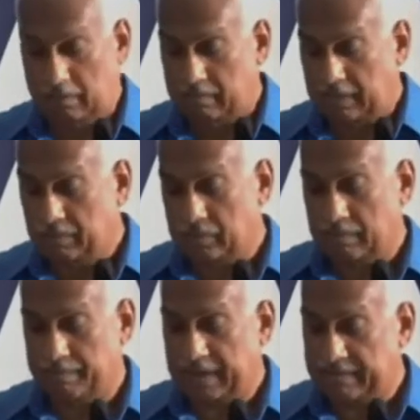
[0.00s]
by both the
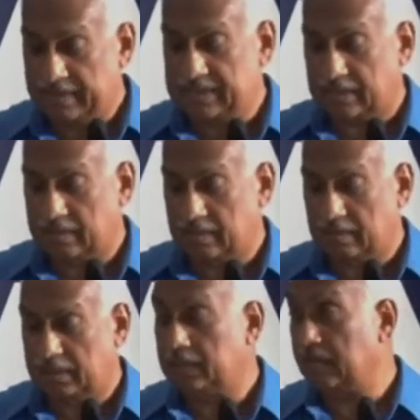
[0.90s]
private sector
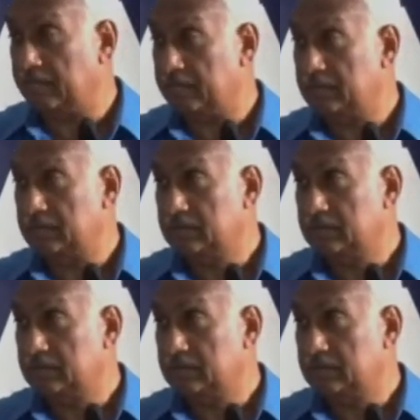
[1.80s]
and the government.